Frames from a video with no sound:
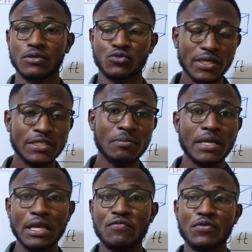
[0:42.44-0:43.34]
Trust
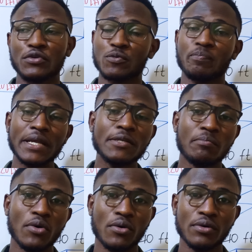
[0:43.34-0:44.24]
me, if you spend
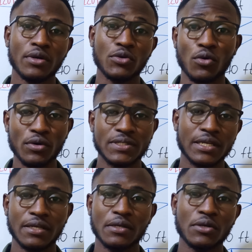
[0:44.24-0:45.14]
more,
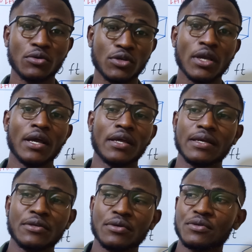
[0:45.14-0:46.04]

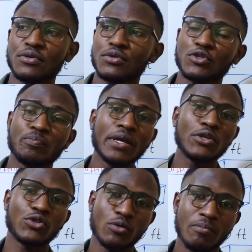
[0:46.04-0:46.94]
you
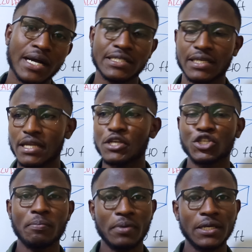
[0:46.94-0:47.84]
spend so much in
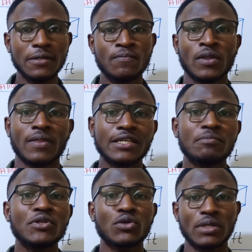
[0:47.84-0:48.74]
shipping, that
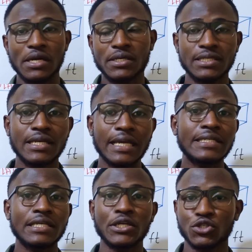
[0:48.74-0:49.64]
means you're directly
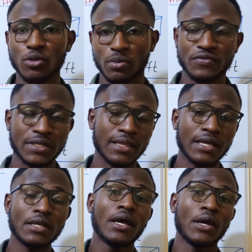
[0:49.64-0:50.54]
eating into your profits, and
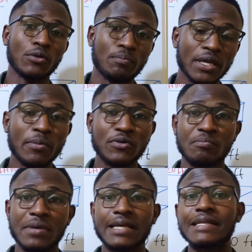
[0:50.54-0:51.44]
then you'll be able to
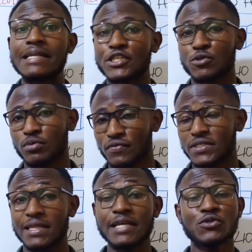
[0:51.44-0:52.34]
make less
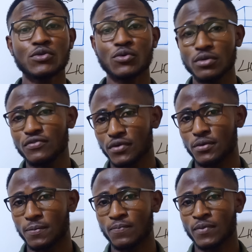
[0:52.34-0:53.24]
profits. And that's not good for
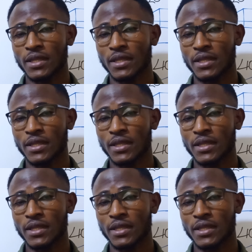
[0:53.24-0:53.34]
you.